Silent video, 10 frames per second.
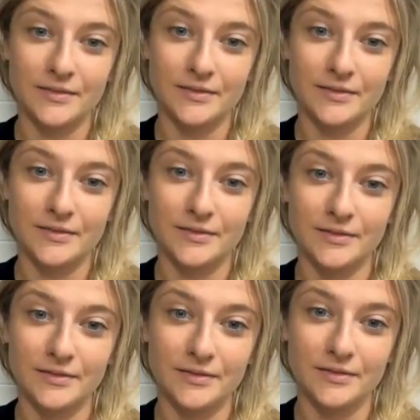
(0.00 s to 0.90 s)

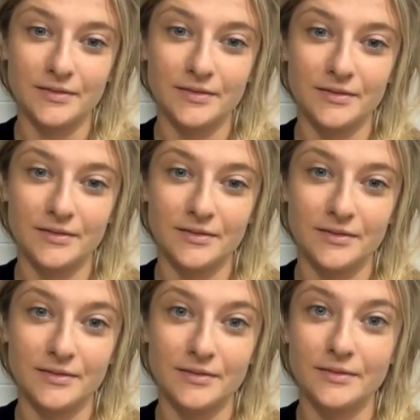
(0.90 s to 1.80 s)

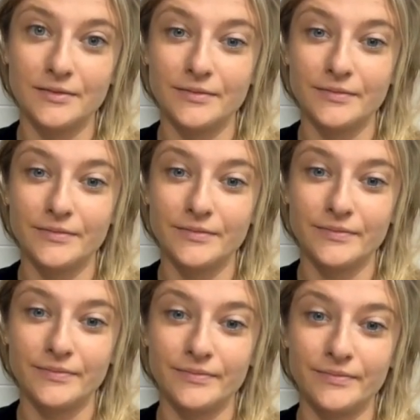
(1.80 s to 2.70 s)

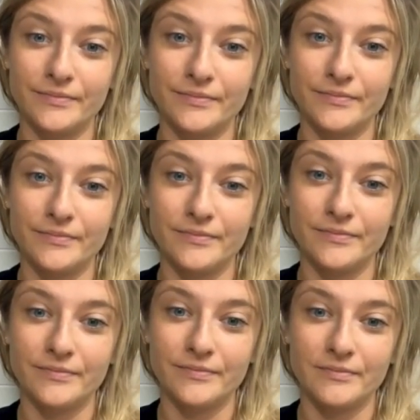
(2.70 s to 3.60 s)

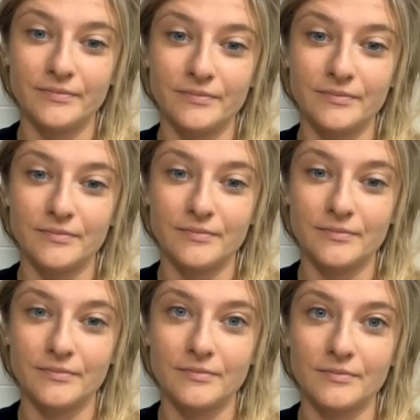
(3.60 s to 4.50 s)

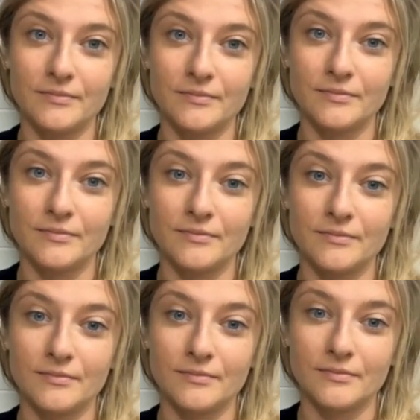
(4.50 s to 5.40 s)

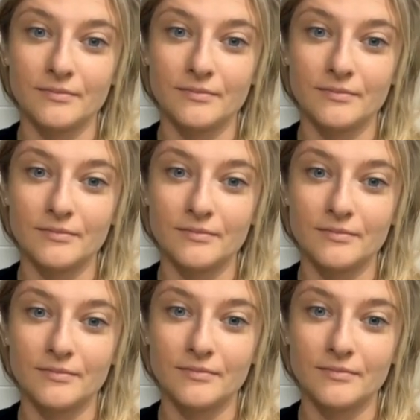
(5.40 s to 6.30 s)

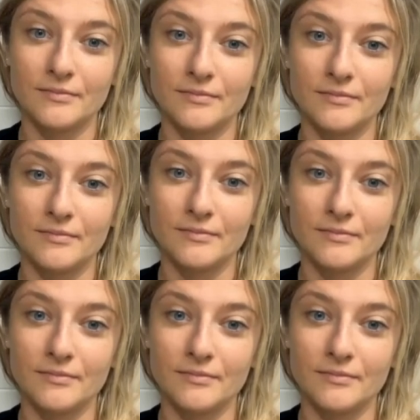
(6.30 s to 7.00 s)
[no speech]